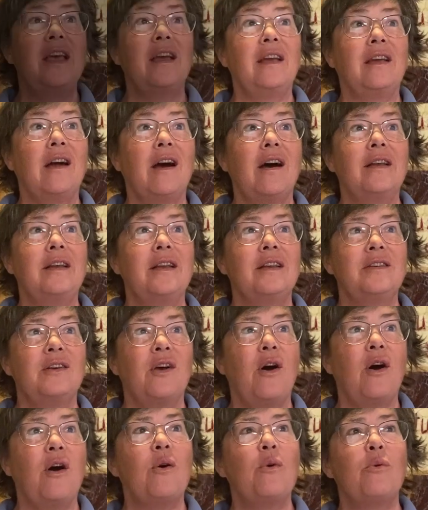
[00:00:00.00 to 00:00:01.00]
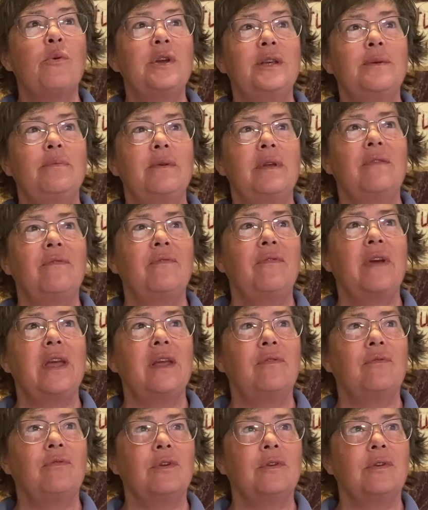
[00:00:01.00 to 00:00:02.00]
God has always been
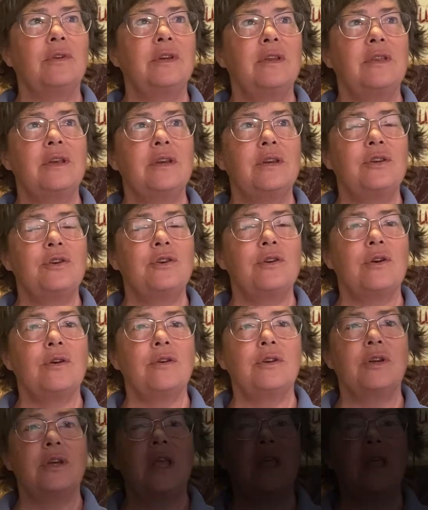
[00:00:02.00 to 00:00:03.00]
faithful to this church.